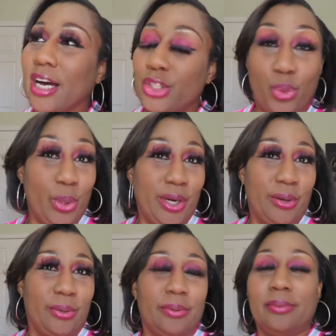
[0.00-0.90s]

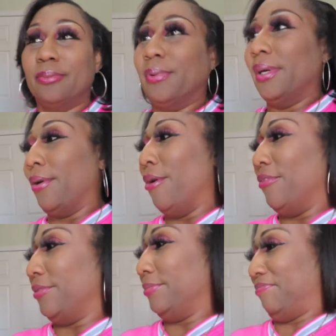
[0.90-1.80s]
Twitter with
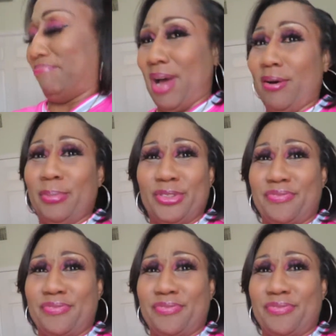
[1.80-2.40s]
over almost